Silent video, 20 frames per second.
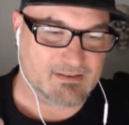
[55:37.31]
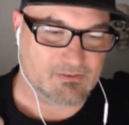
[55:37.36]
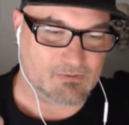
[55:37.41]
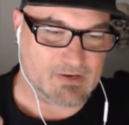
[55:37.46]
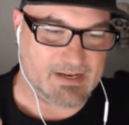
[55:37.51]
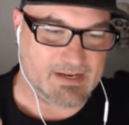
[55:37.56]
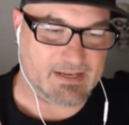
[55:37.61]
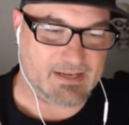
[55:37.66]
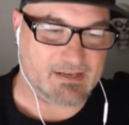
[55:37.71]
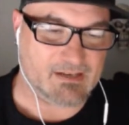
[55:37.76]

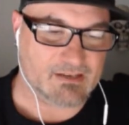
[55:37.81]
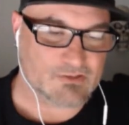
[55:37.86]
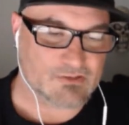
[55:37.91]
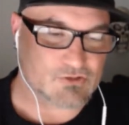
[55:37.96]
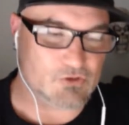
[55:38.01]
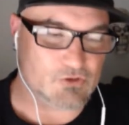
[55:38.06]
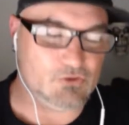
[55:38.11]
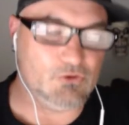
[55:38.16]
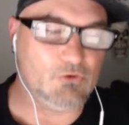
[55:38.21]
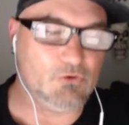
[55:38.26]
right?
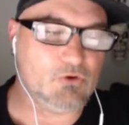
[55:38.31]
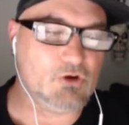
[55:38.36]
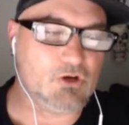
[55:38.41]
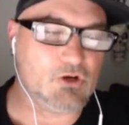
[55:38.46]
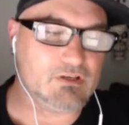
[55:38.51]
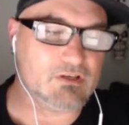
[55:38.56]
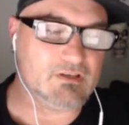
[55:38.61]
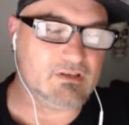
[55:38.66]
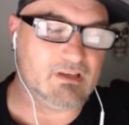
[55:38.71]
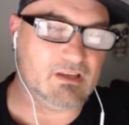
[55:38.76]
So you
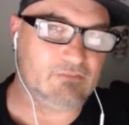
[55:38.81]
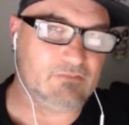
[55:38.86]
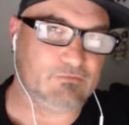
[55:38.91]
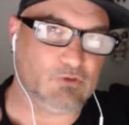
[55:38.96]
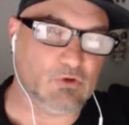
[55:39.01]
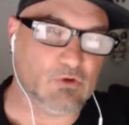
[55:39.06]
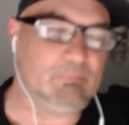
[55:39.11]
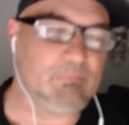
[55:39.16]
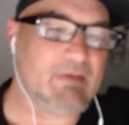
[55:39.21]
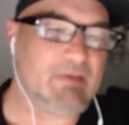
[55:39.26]
could, if
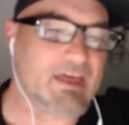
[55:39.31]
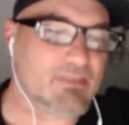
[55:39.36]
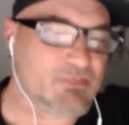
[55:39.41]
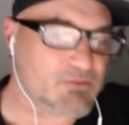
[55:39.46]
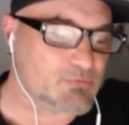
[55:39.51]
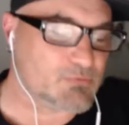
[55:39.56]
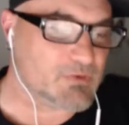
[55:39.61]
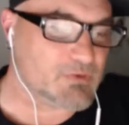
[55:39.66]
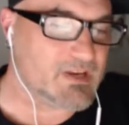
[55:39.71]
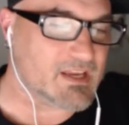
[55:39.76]
you bet
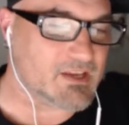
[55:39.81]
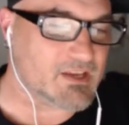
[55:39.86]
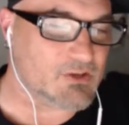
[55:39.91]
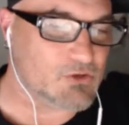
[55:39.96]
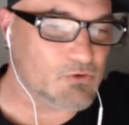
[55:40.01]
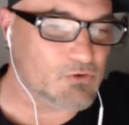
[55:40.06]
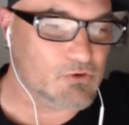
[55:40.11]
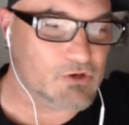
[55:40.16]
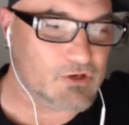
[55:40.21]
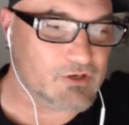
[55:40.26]
3,
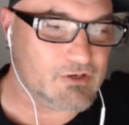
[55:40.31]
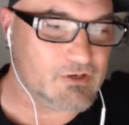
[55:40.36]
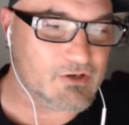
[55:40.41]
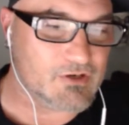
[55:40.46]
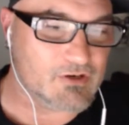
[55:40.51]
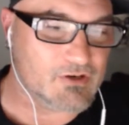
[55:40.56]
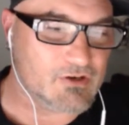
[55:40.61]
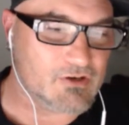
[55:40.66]
you could